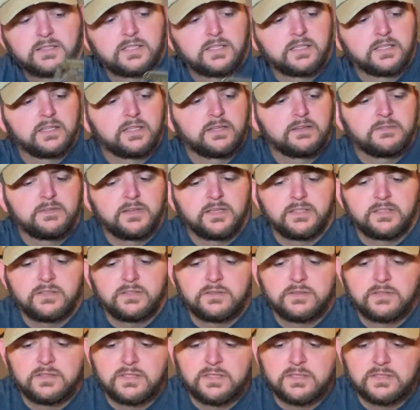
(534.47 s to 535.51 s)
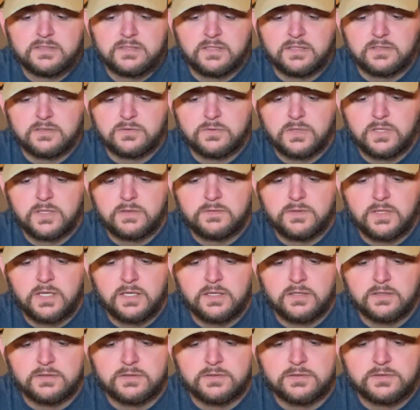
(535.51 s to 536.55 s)
Now, they valued this at
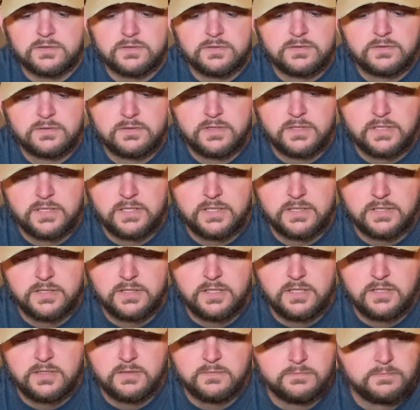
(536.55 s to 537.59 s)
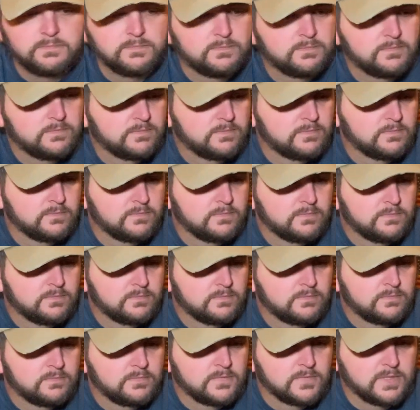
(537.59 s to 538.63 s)
$12.99,
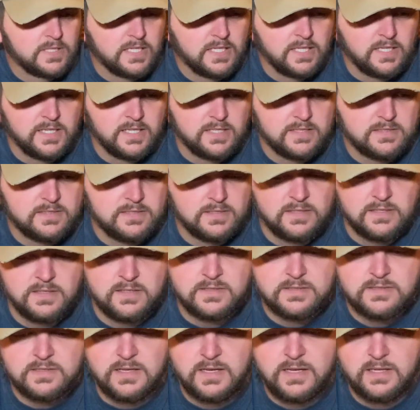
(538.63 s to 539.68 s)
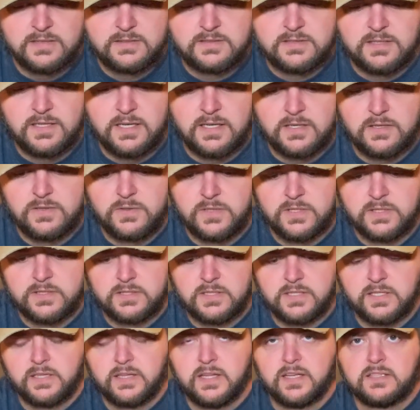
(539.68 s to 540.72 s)
and I'll go ahead and
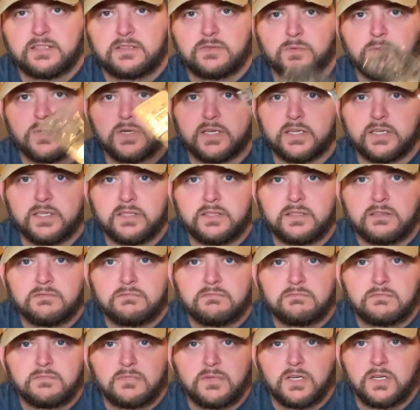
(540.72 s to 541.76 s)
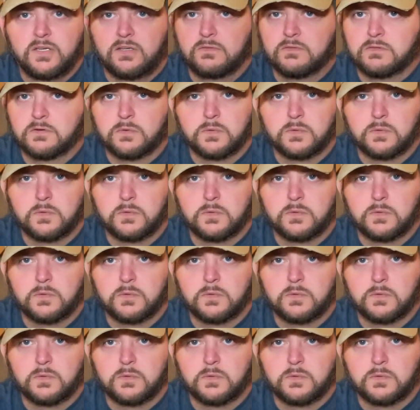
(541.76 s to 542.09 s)
tell you that's way over